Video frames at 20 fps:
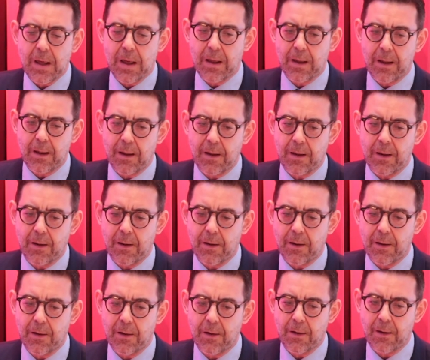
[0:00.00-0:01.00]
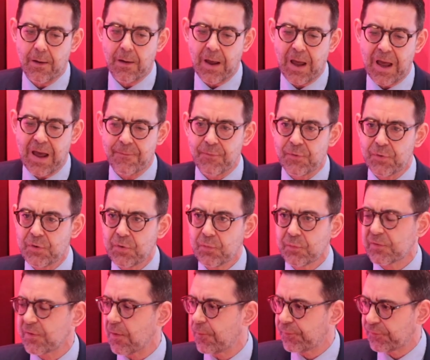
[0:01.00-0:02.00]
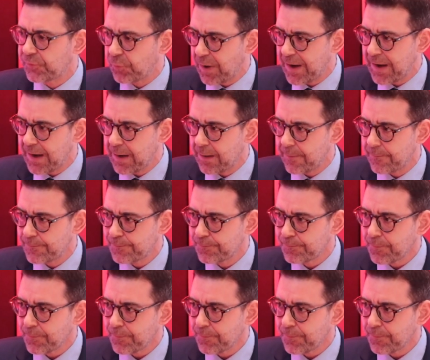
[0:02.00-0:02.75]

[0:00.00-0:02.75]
have a new software